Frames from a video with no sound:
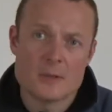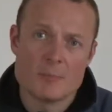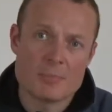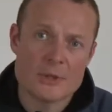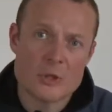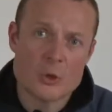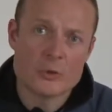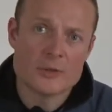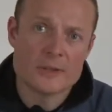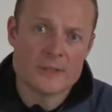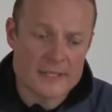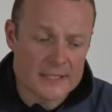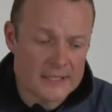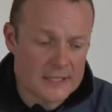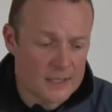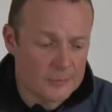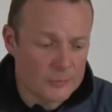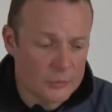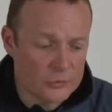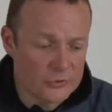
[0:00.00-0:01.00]
Beyond
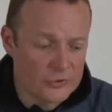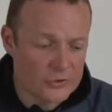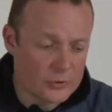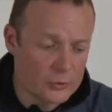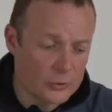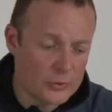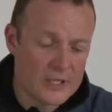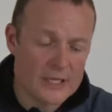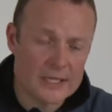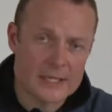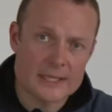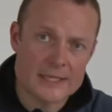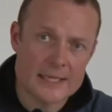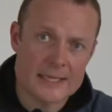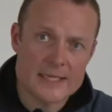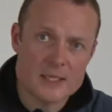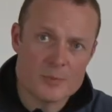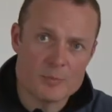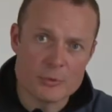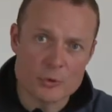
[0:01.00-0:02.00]
that, I'm going to look at a
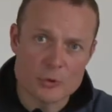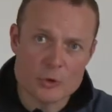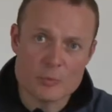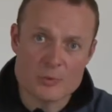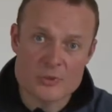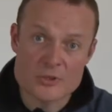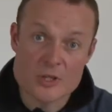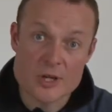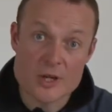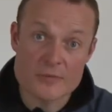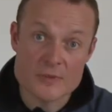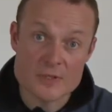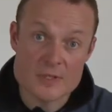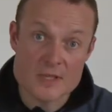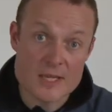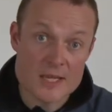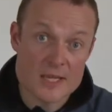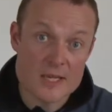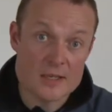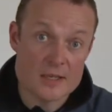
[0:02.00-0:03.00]
guidebook which covers
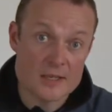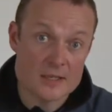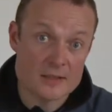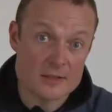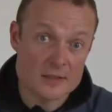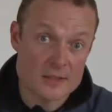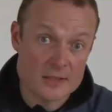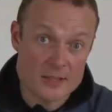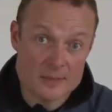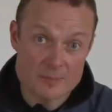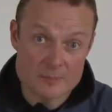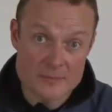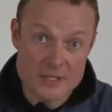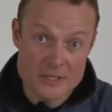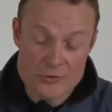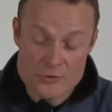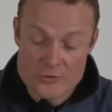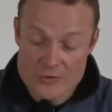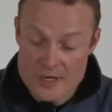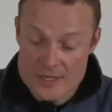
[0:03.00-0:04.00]
the area that I'm
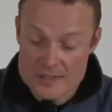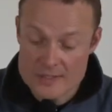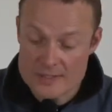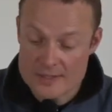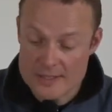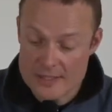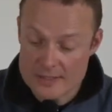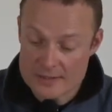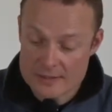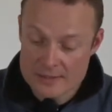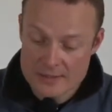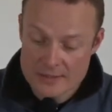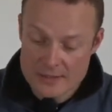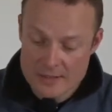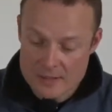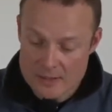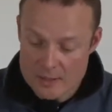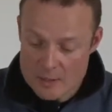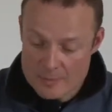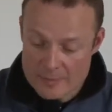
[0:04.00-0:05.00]
interested in
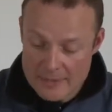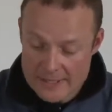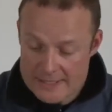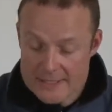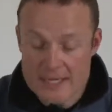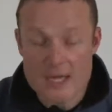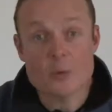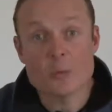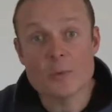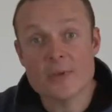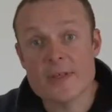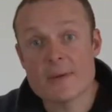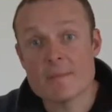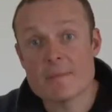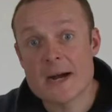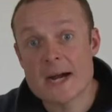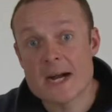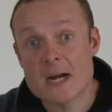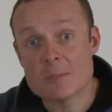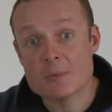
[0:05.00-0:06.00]
and combine that with a
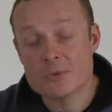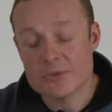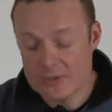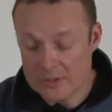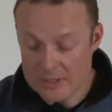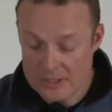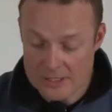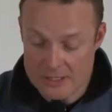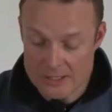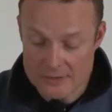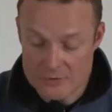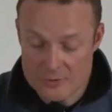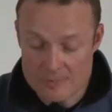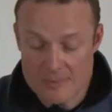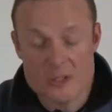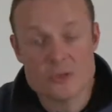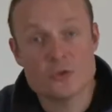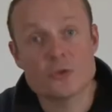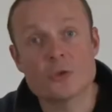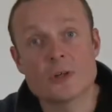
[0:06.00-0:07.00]
map to
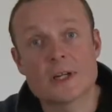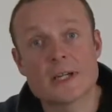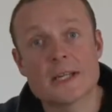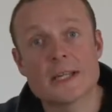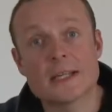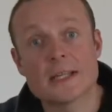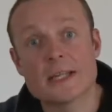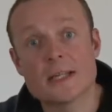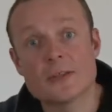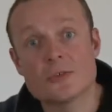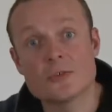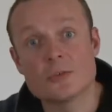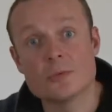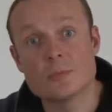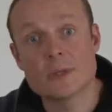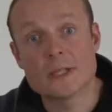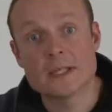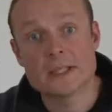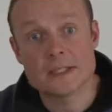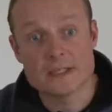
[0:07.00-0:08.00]
make sure I can get to
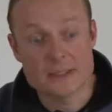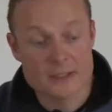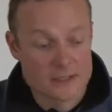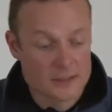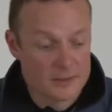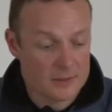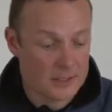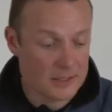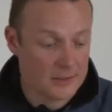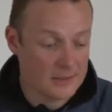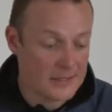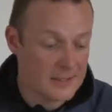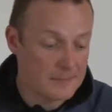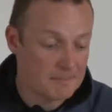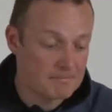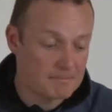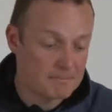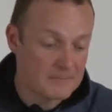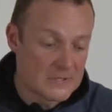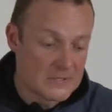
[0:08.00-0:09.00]
my climb.